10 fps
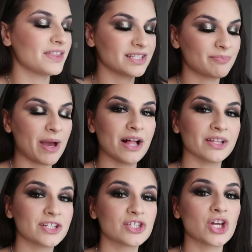This
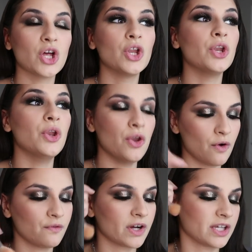palette is
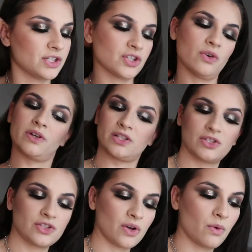no fucking joke.
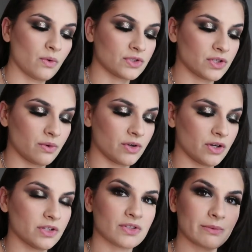It's so, so
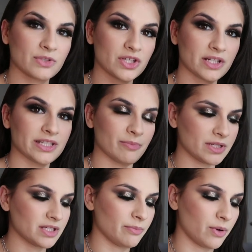good. So I'm just gonna dip
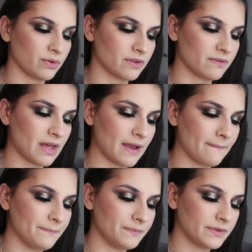into both of
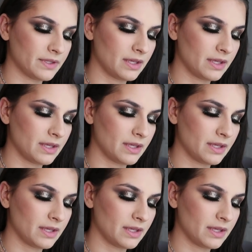them.